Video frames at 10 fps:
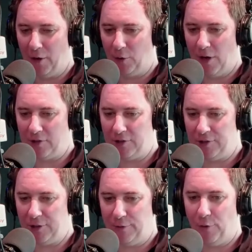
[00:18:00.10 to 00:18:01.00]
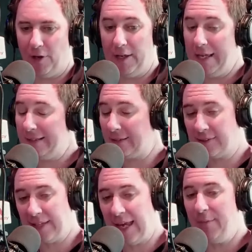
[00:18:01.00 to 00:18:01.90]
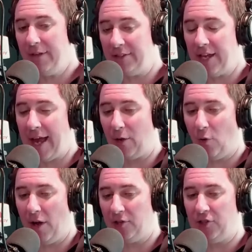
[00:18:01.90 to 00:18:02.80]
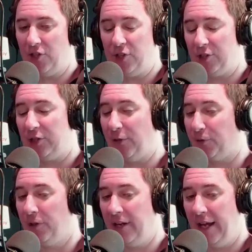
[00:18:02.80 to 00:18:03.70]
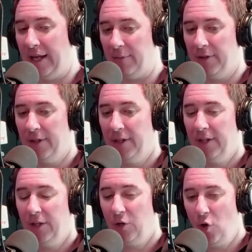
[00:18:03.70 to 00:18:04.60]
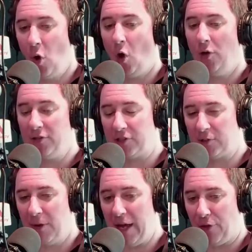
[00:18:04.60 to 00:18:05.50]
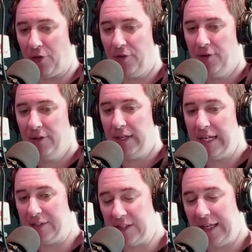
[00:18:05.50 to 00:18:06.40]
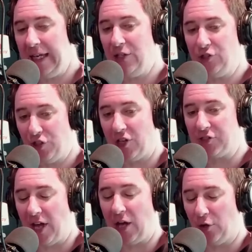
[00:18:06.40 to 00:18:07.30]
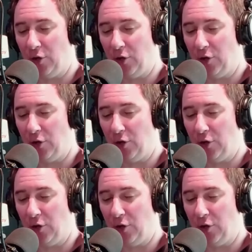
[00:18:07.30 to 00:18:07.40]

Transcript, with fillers: questions here for you. Same exact question, just different name. Nolan Smith, is he just not good